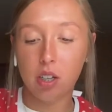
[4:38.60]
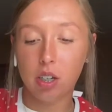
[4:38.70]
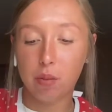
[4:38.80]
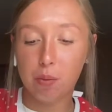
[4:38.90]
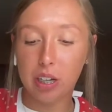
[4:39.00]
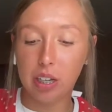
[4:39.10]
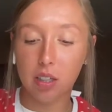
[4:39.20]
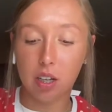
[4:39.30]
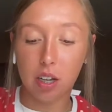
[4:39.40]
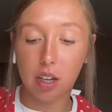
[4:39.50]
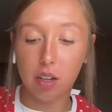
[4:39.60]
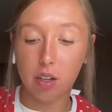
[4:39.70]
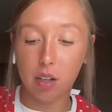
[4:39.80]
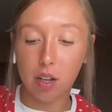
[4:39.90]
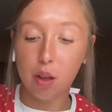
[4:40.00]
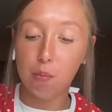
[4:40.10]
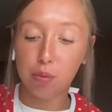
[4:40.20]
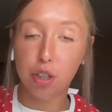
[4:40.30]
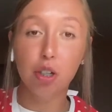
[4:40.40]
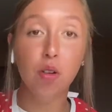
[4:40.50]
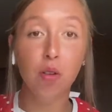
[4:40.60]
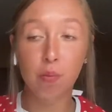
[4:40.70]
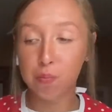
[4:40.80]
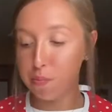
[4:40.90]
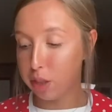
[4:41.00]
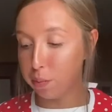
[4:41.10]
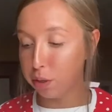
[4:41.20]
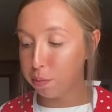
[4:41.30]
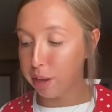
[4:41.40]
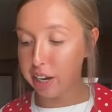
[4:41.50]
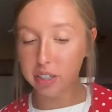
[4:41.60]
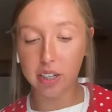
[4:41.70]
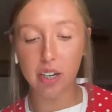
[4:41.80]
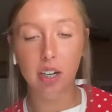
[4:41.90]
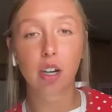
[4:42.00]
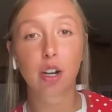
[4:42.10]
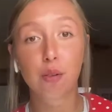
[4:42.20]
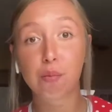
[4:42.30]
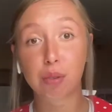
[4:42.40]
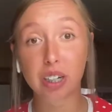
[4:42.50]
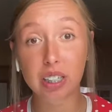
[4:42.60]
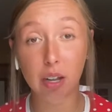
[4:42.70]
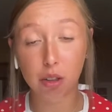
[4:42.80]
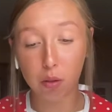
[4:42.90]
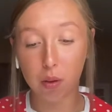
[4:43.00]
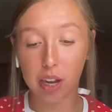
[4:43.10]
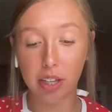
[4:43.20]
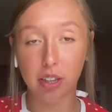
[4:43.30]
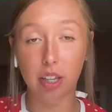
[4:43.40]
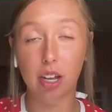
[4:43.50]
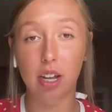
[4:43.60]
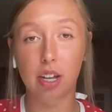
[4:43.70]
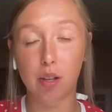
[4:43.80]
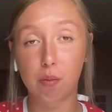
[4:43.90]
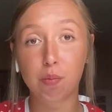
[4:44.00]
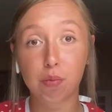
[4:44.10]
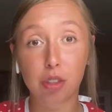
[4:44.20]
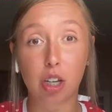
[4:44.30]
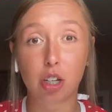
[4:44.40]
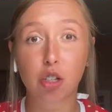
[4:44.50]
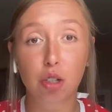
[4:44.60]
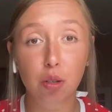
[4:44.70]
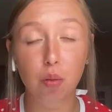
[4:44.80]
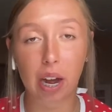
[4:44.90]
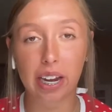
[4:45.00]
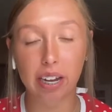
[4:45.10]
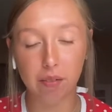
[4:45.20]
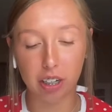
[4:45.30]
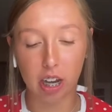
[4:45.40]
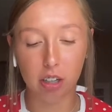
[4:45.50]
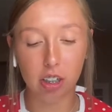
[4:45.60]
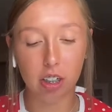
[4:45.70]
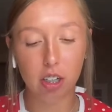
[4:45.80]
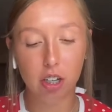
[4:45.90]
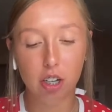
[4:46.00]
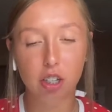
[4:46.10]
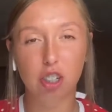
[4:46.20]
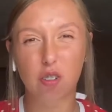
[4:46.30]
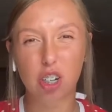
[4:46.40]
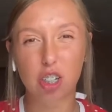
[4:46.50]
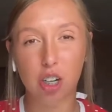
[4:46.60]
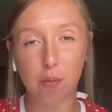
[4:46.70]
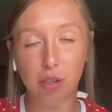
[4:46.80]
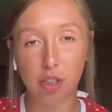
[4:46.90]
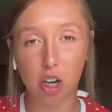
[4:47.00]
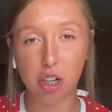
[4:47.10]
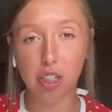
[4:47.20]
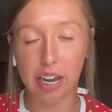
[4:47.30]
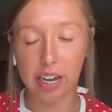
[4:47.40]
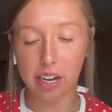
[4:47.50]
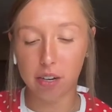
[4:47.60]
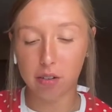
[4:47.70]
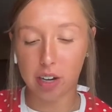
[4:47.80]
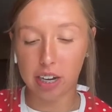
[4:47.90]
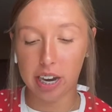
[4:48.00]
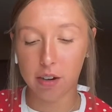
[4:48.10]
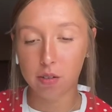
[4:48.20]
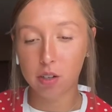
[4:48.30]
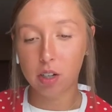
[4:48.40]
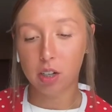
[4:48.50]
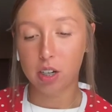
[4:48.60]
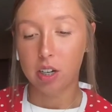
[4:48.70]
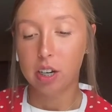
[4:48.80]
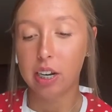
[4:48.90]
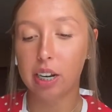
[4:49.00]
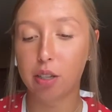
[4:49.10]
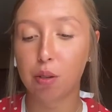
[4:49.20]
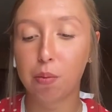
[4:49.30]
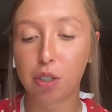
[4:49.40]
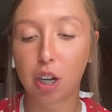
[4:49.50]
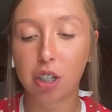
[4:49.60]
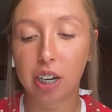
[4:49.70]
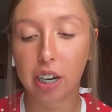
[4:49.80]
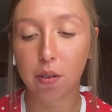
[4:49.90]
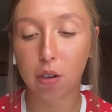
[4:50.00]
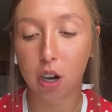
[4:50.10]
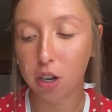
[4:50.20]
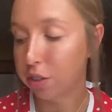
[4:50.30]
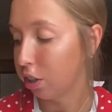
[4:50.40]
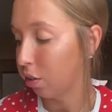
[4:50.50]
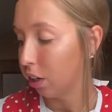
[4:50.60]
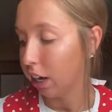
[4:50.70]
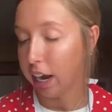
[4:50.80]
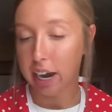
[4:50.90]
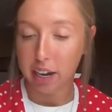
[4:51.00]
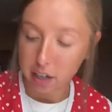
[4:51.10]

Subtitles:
Because the blue base in there brings out the true white of the color. So we're just gonna massage that in right now. As we massage that in, we're also gonna add